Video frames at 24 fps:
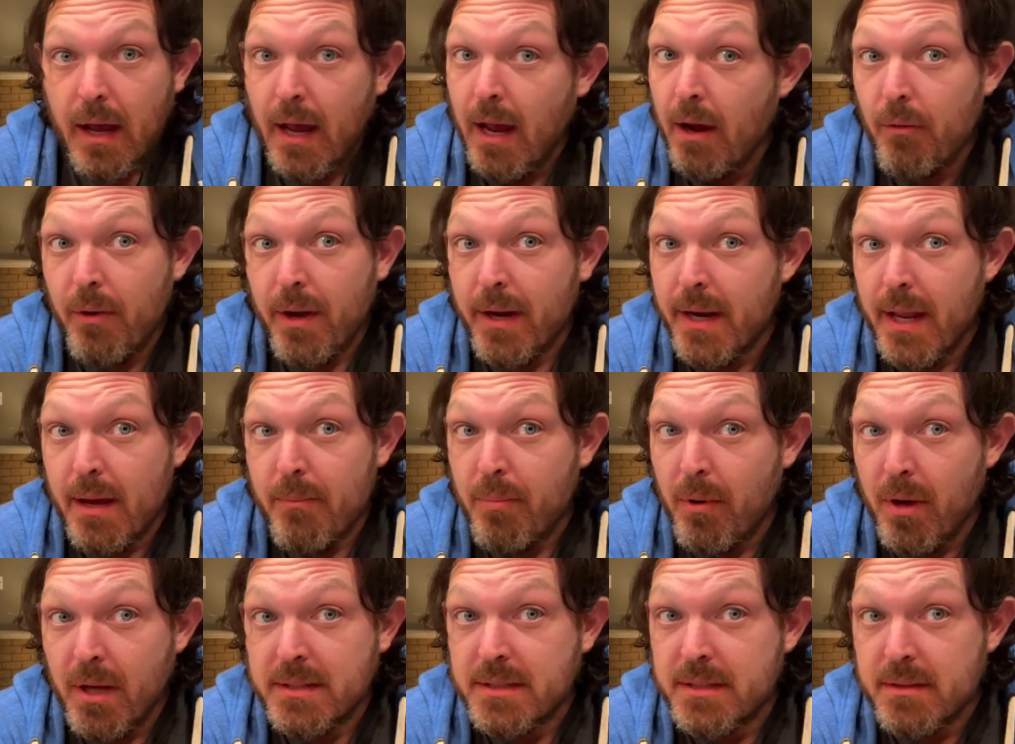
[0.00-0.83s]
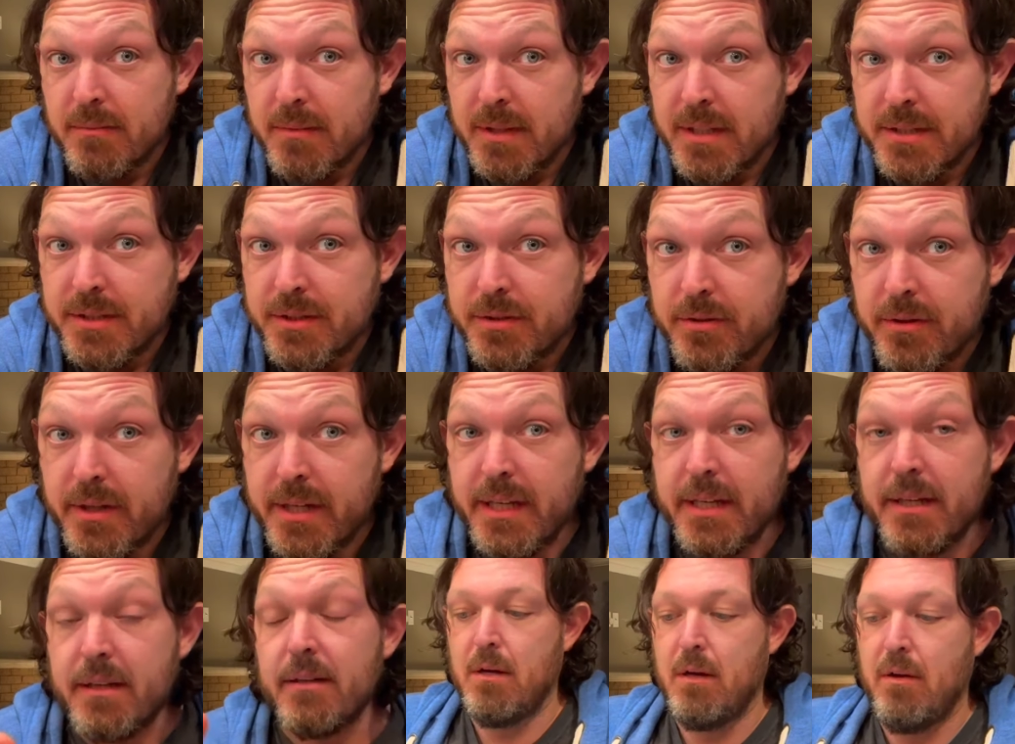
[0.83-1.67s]
I went and I bought some
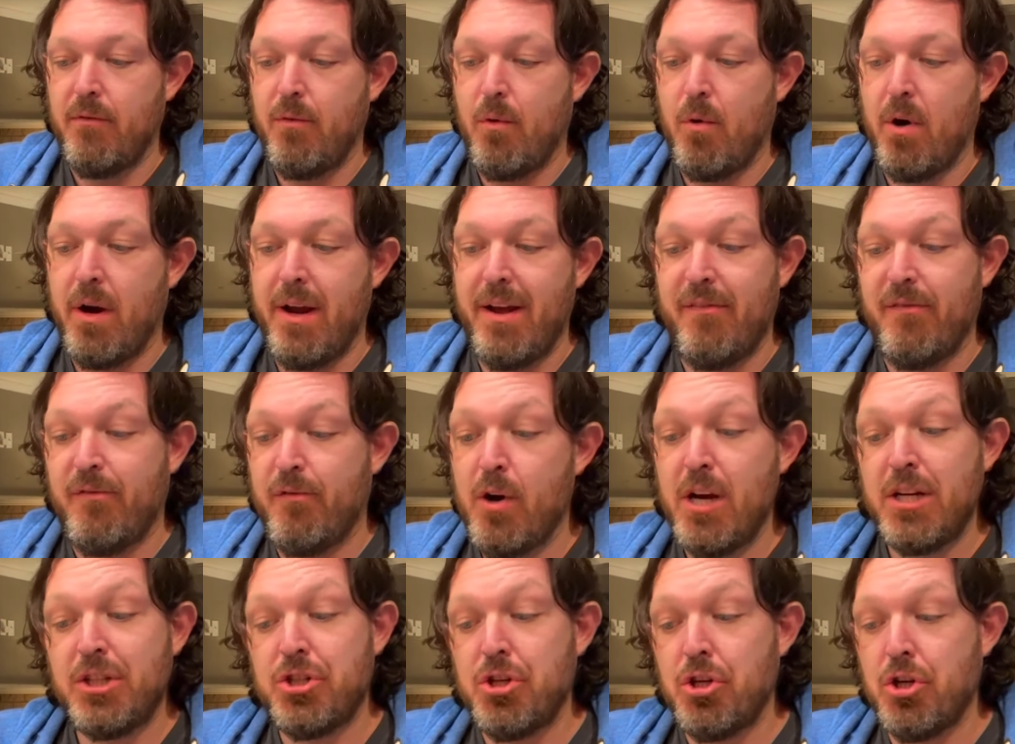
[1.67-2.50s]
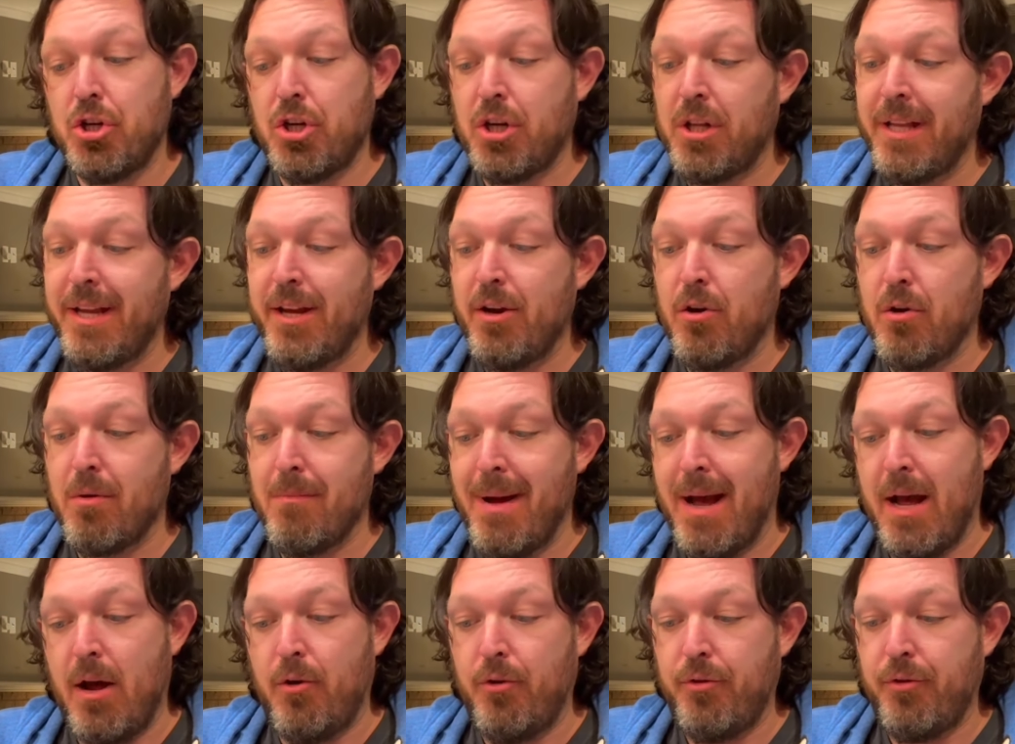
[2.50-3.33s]
Listerine for a fresher, cleaner
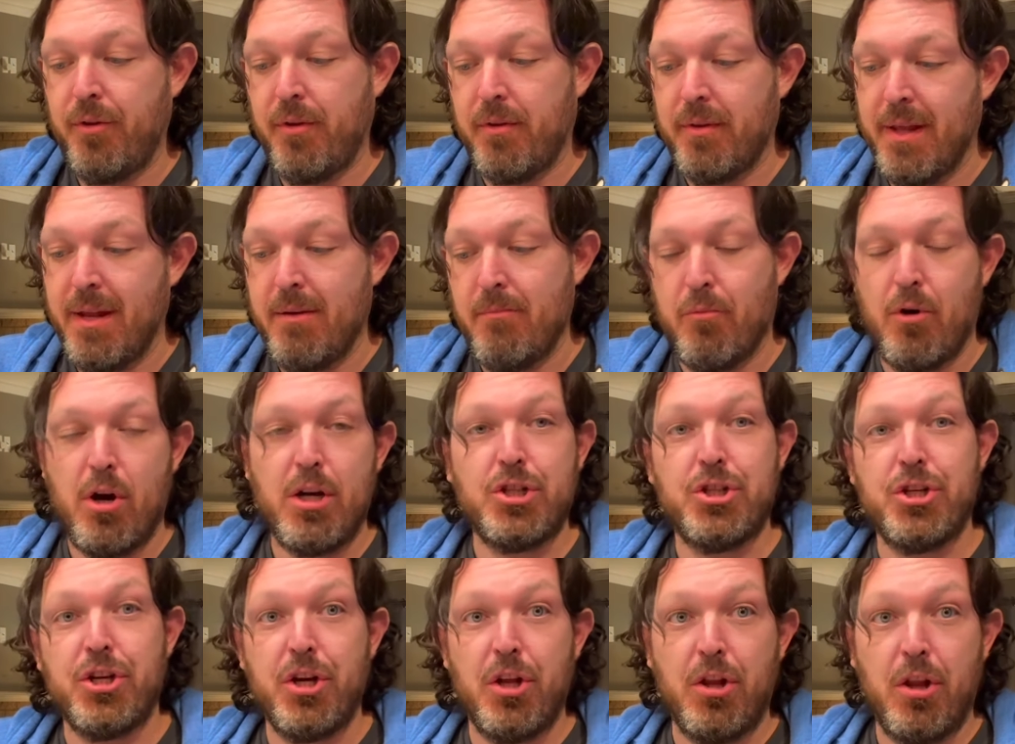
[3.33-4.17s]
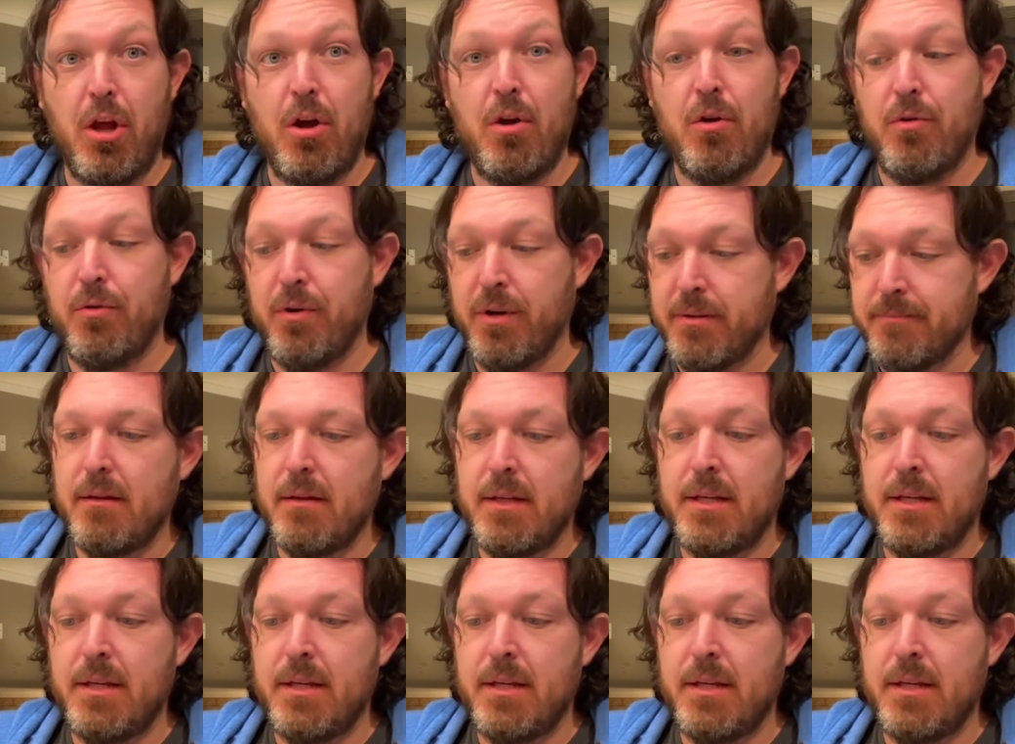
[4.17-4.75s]
mouth than brushing alone.